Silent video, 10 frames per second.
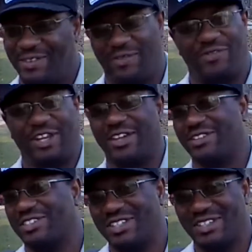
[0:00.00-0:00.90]
the video
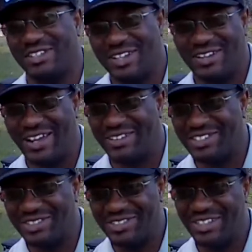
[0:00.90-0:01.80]
just didn't turn out
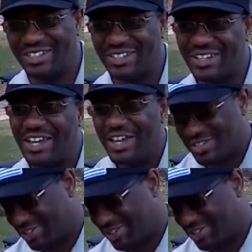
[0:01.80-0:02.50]
too good. So